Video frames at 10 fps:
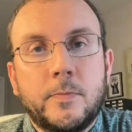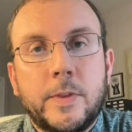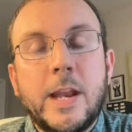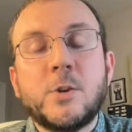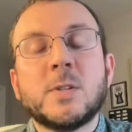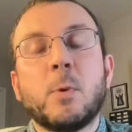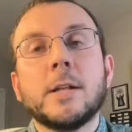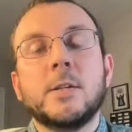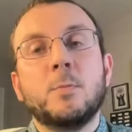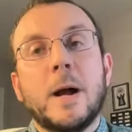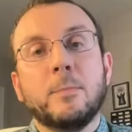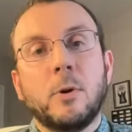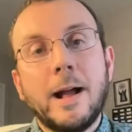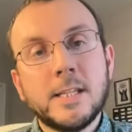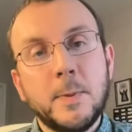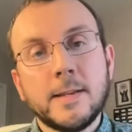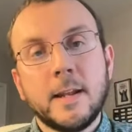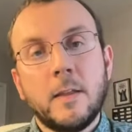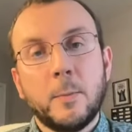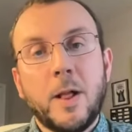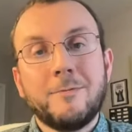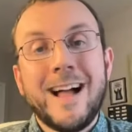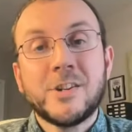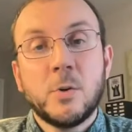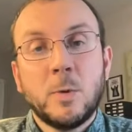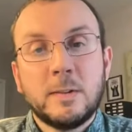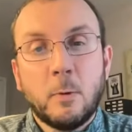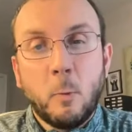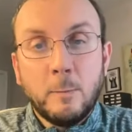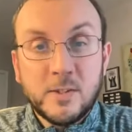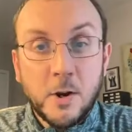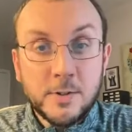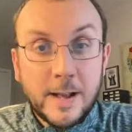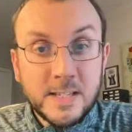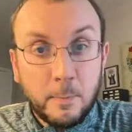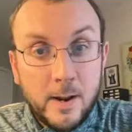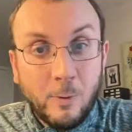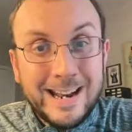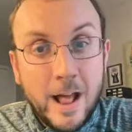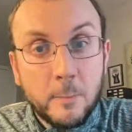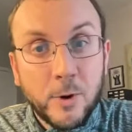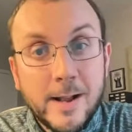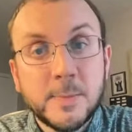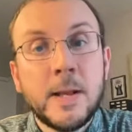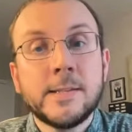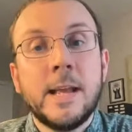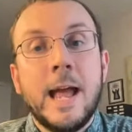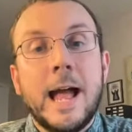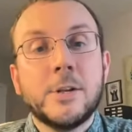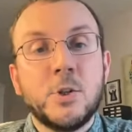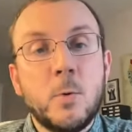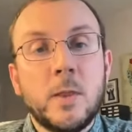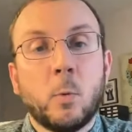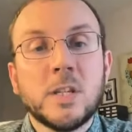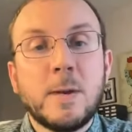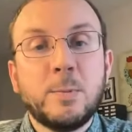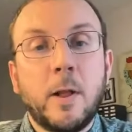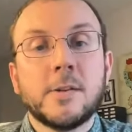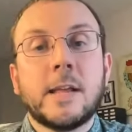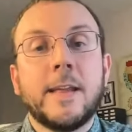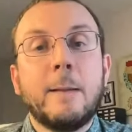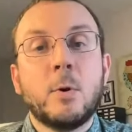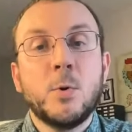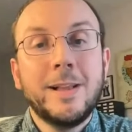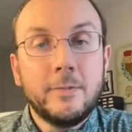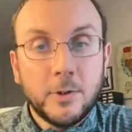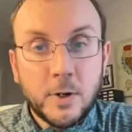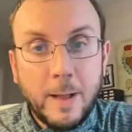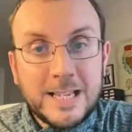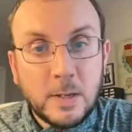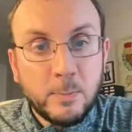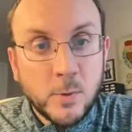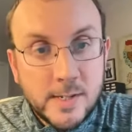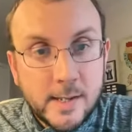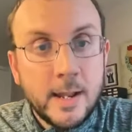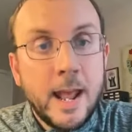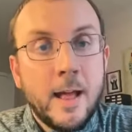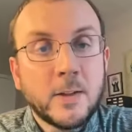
Today's show is brought to you by Prize Picks. Get on the playoff action with 100 times the money right now at Prize Picks as you and the world's best player take the game to a new level during basketball's postseason.